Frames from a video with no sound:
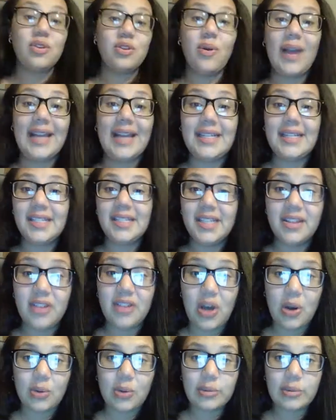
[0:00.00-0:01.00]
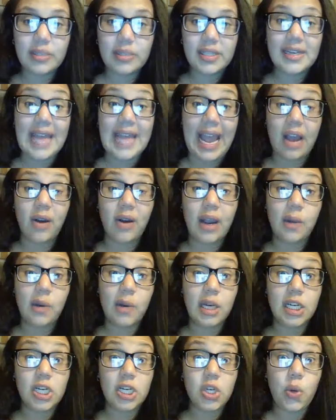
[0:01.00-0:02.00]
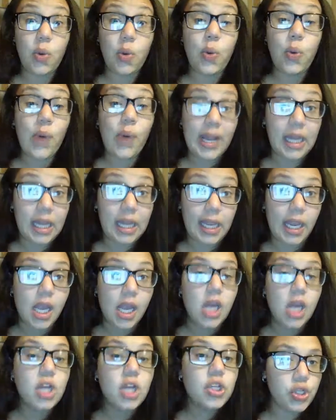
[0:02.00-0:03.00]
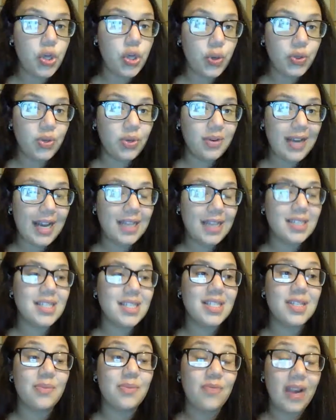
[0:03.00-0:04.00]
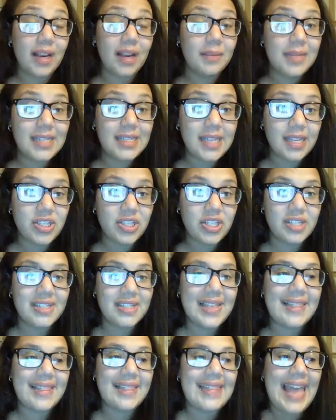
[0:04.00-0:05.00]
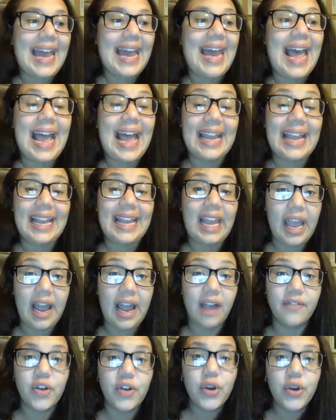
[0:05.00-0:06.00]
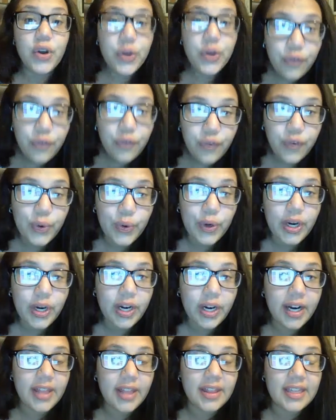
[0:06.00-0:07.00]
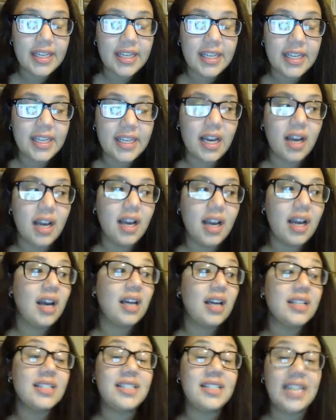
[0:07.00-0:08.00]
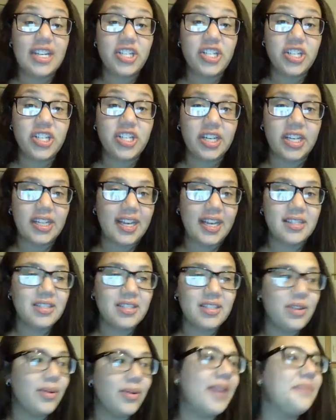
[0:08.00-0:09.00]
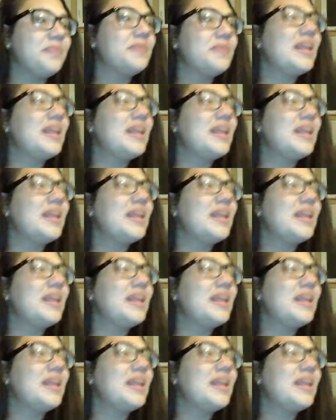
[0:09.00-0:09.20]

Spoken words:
I did those. Now I want to quickly show you guys some recommendations that I have for the station kits, okay?